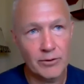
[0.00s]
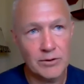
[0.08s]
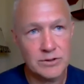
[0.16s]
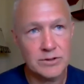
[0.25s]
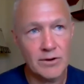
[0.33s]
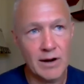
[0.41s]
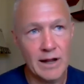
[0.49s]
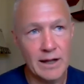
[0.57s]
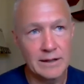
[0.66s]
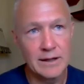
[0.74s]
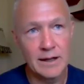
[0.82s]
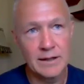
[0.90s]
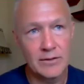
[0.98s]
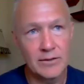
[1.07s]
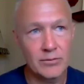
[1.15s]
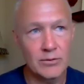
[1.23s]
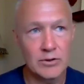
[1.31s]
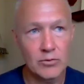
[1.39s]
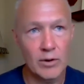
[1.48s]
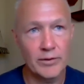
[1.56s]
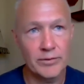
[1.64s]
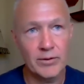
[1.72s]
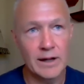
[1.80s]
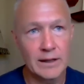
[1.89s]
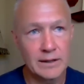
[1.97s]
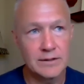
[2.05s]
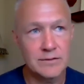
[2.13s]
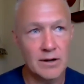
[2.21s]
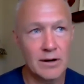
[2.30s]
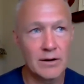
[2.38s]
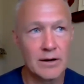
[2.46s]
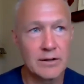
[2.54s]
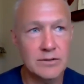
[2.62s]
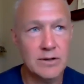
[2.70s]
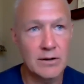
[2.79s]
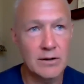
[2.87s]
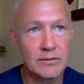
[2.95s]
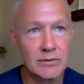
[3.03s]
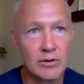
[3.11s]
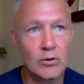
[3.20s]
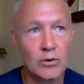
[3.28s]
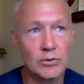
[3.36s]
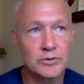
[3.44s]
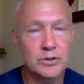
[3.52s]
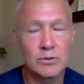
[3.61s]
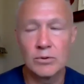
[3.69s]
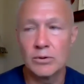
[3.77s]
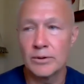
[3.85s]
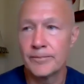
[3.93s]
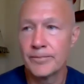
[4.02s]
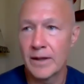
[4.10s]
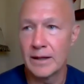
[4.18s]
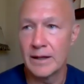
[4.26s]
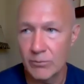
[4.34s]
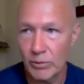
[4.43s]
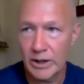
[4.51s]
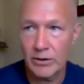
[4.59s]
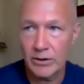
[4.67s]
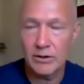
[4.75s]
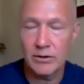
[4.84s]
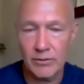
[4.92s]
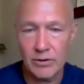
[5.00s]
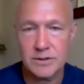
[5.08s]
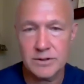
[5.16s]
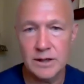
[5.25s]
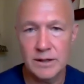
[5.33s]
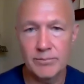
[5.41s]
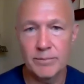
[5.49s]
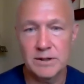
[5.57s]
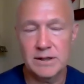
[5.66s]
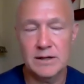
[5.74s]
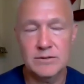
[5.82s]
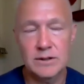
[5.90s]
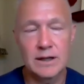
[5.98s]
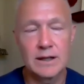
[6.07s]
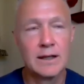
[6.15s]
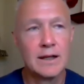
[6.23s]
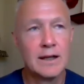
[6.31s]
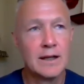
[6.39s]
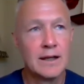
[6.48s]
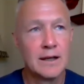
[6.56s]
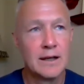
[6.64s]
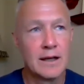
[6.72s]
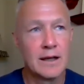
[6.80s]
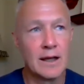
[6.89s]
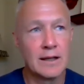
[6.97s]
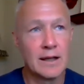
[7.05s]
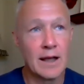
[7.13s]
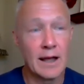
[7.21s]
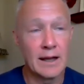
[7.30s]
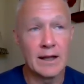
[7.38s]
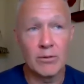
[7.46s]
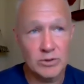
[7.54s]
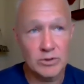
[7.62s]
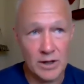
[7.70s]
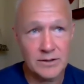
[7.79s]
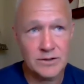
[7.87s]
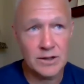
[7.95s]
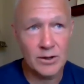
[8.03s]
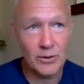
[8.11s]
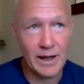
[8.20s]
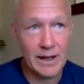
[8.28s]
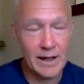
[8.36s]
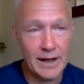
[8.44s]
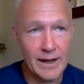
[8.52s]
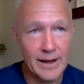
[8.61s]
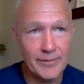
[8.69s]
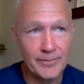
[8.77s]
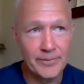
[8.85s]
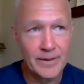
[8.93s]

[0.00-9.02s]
first grade, and then through to 12th grade is our local school, and then we go to university potentially. And he was also a